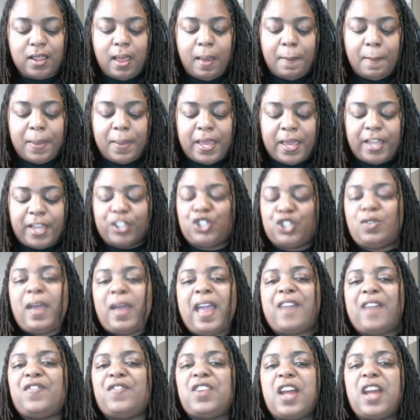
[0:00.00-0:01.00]
because you
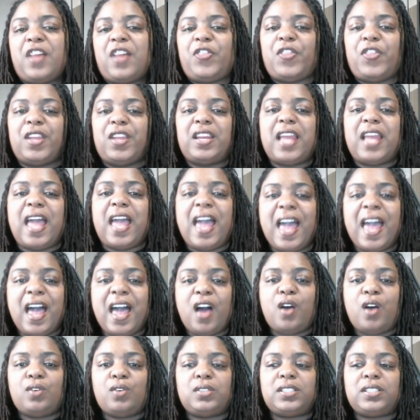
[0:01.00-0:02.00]
have nothing
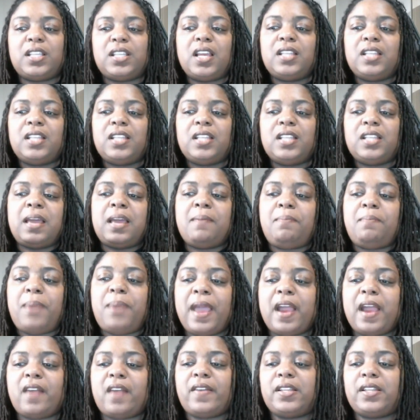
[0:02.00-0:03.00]
else to
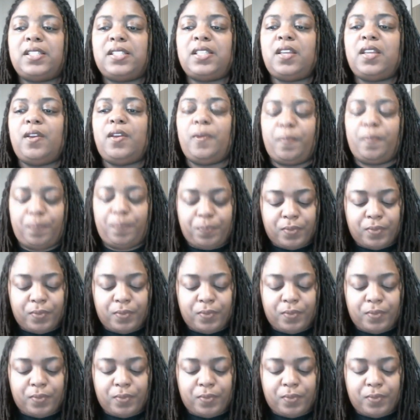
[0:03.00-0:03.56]
compare it to.